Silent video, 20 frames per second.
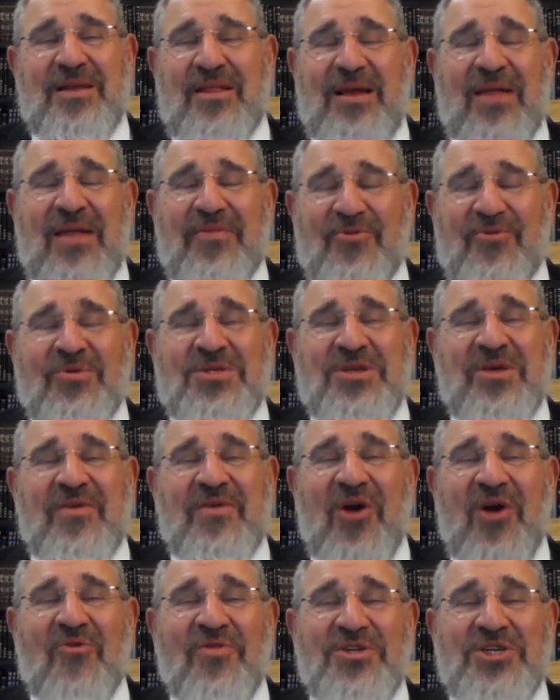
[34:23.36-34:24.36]
at the risk of
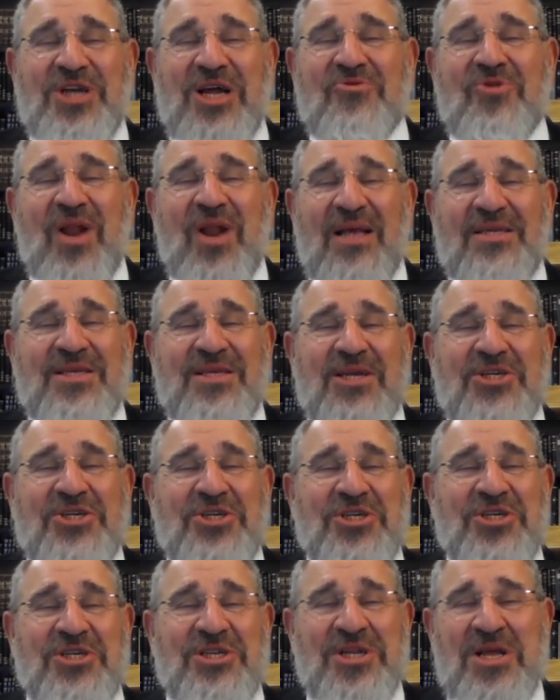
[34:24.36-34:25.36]

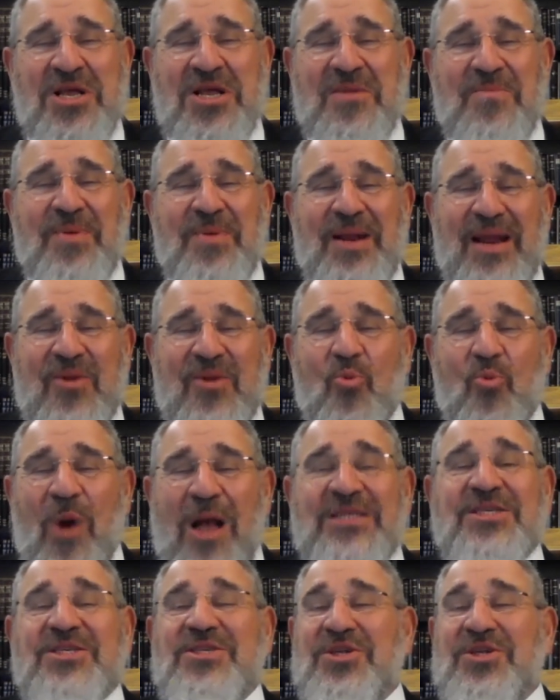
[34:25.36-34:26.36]
overgeneralization, but in
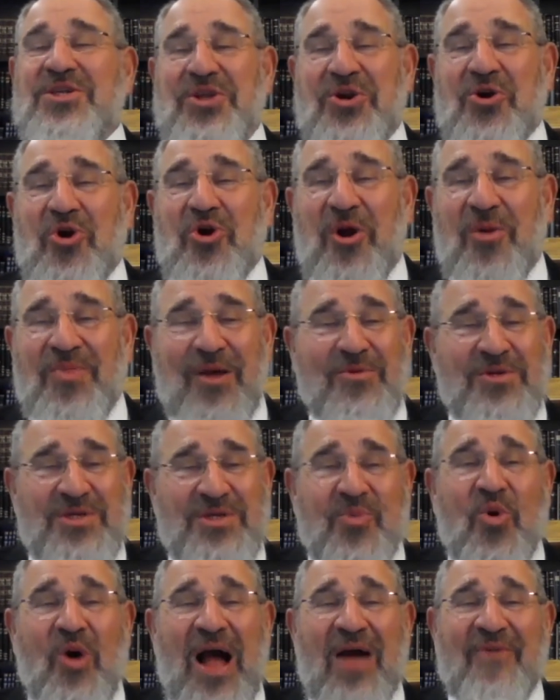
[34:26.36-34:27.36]
Western Europe, there was
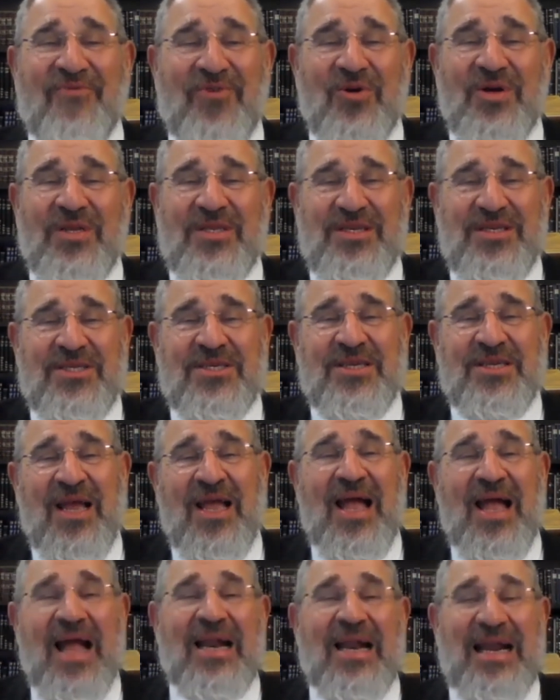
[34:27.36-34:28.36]
more affluence,
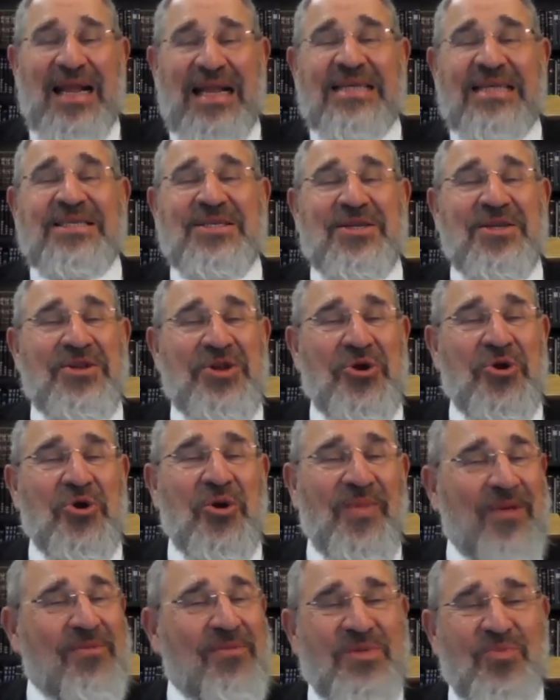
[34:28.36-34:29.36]
and in Eastern
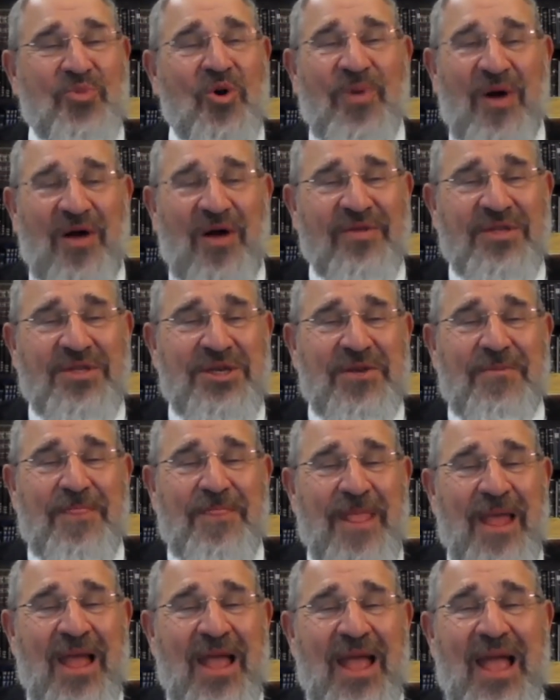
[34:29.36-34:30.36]
Europe, there was more poverty.
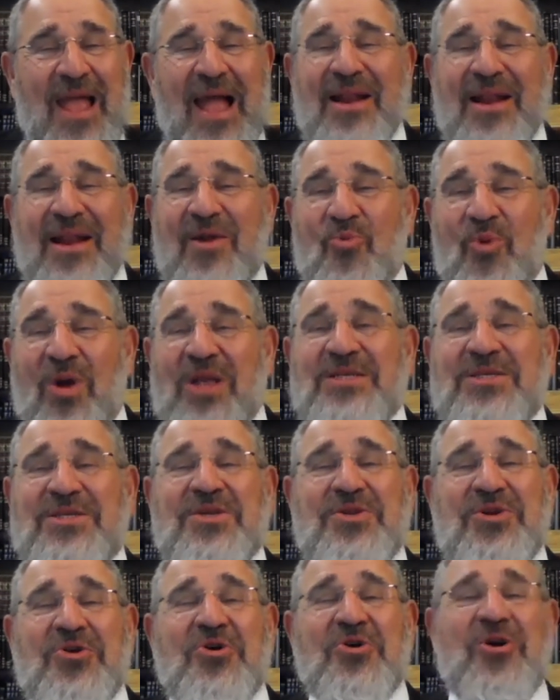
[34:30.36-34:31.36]
And in
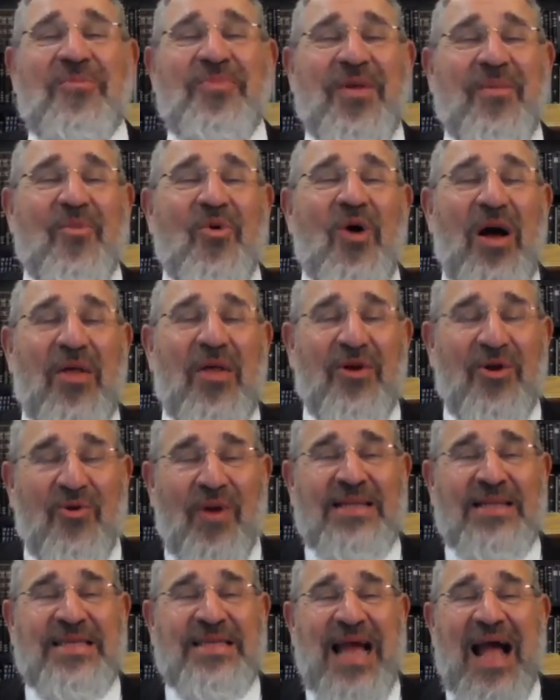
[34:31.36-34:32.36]
Western Europe, the
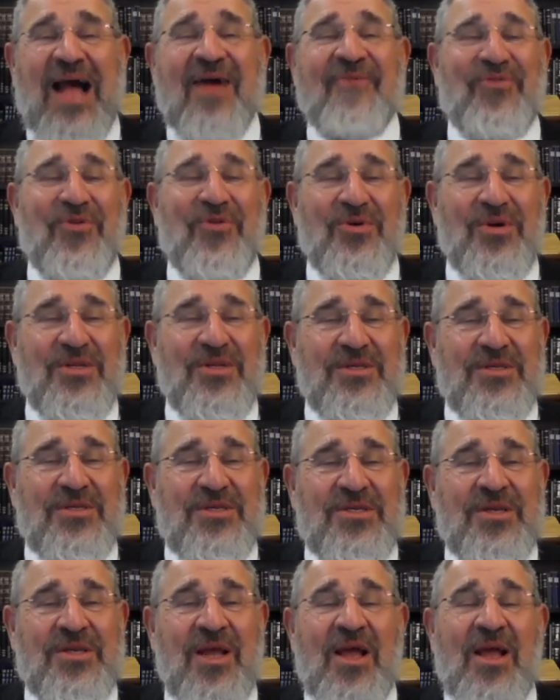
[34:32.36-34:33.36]
greater
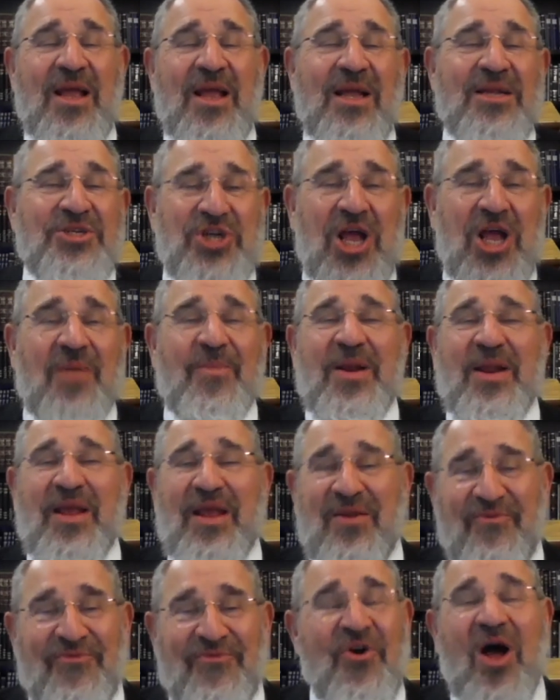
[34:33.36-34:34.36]
affluence in Germany,
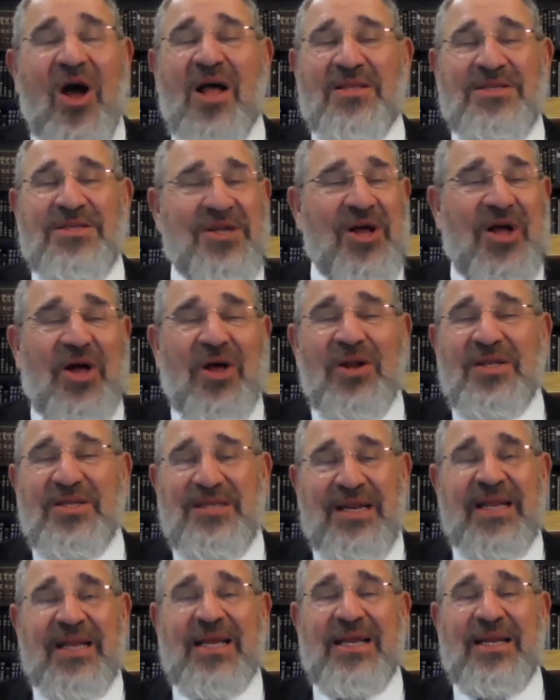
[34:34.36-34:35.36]
in France, in Holland,
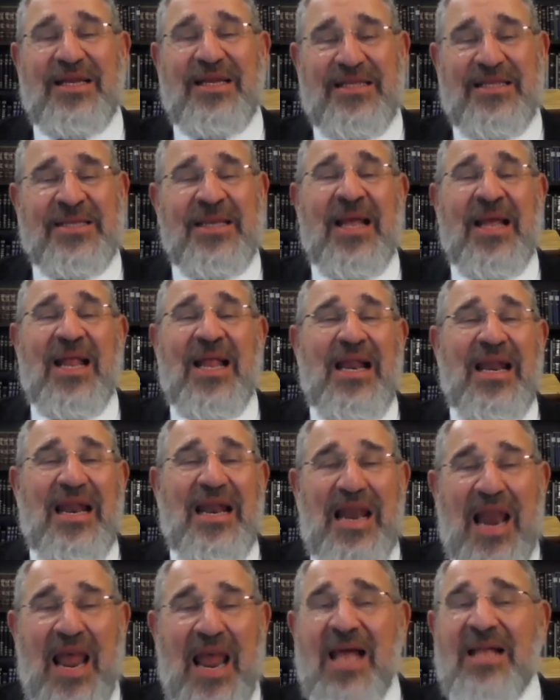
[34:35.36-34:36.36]
and England
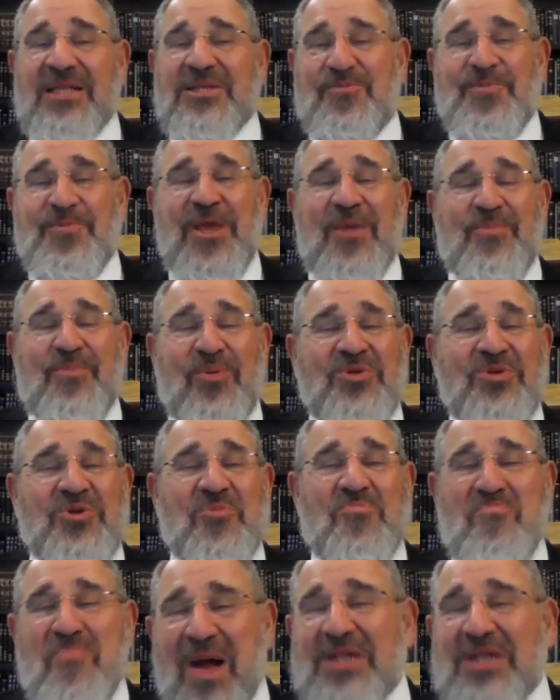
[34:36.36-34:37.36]
led people to
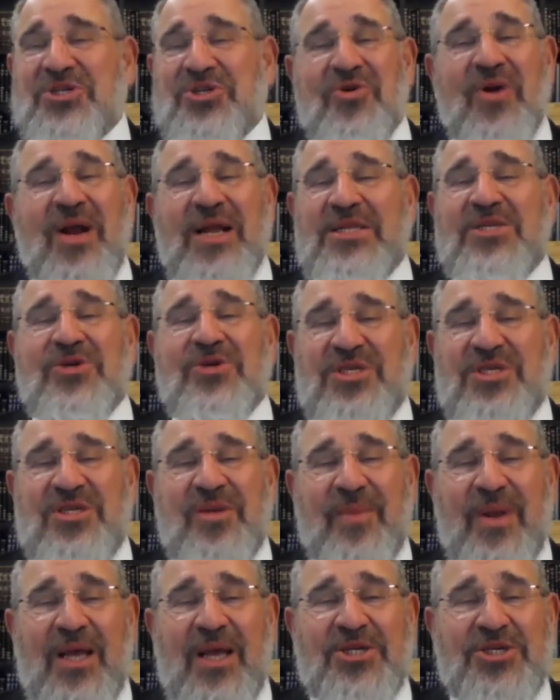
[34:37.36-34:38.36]
much greater
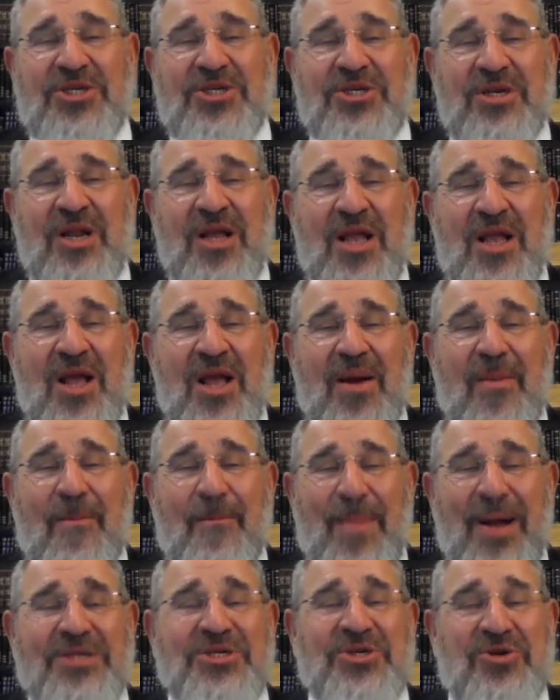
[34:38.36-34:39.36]
assimilation, a
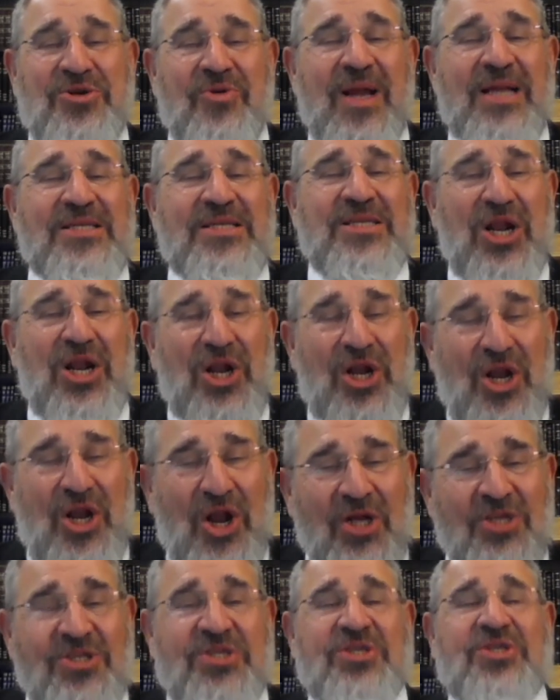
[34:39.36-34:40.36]
much greater
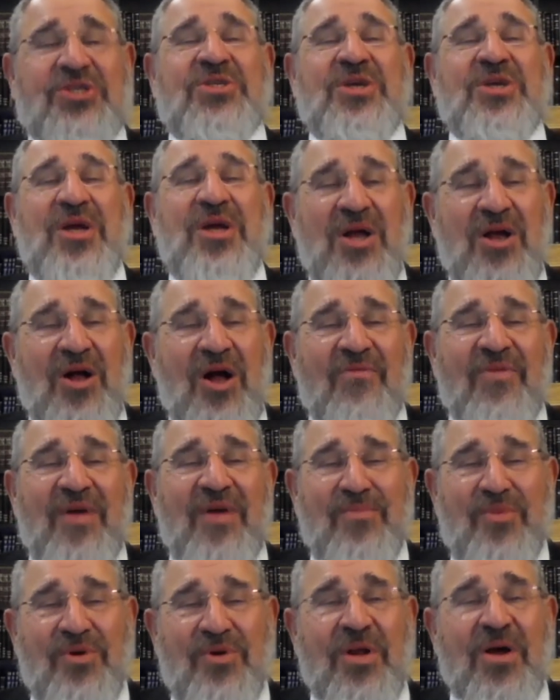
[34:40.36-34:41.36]
loss of
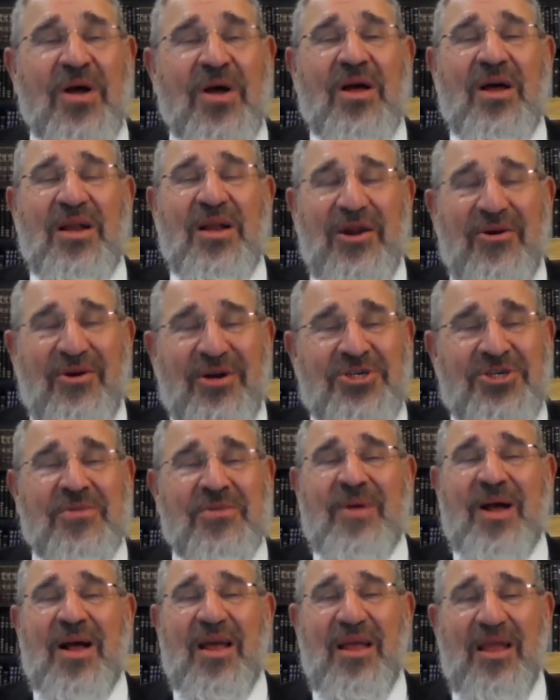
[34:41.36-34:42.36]
emunah and Yiras
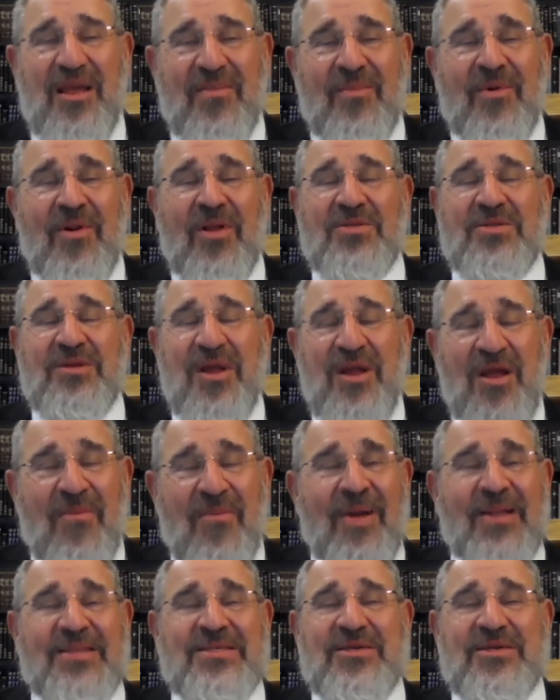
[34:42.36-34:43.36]
Shamayim,
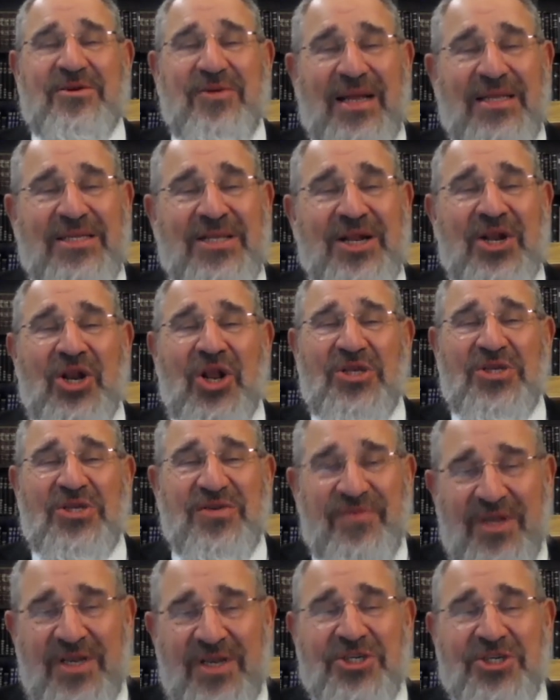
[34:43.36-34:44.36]
much greater loss
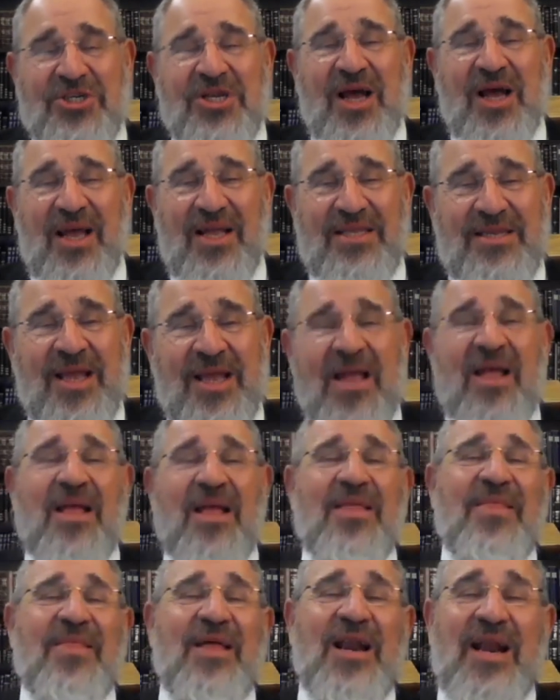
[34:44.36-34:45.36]
of Yiddishkeit
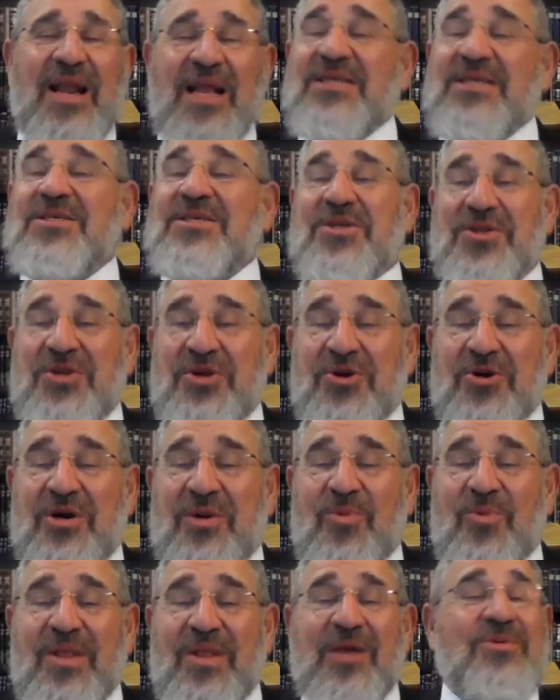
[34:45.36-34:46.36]
than in Eastern
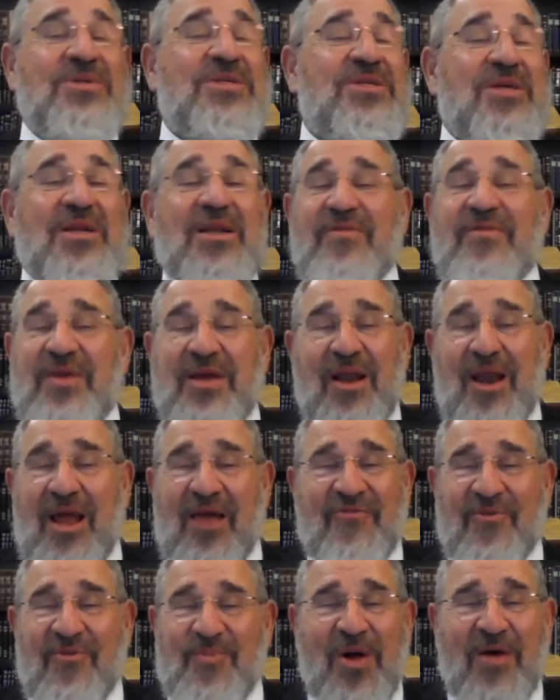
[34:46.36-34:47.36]
Europe, where they were still living a
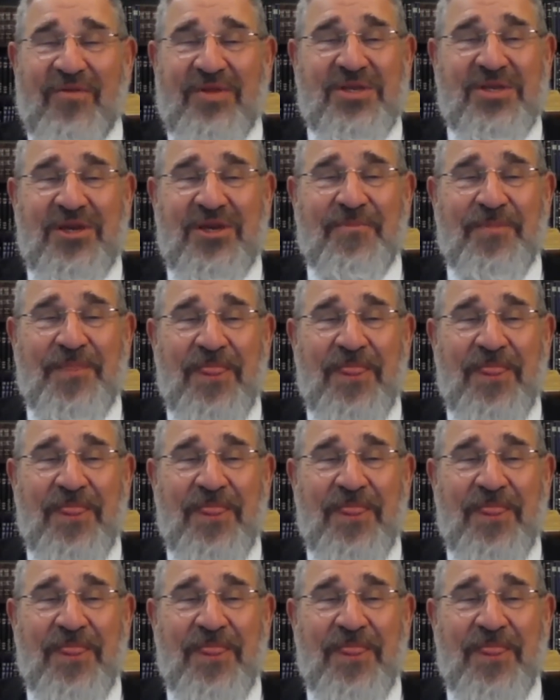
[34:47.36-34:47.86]
life of poverty.